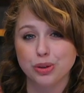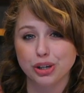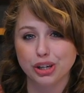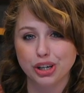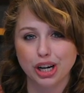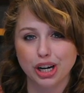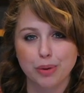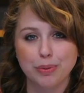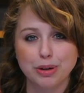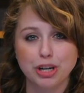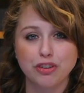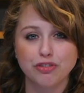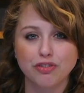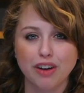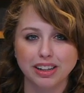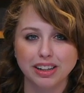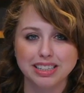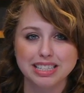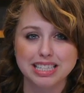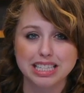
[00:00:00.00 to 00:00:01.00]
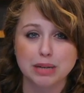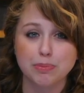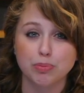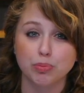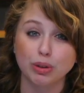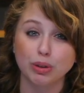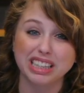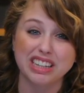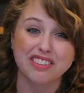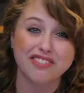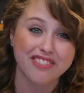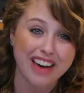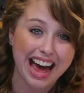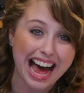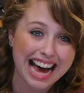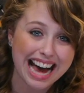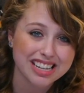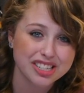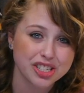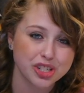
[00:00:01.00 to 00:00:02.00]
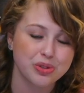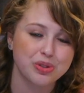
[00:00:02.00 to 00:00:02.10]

occur when you fall asleep really fast,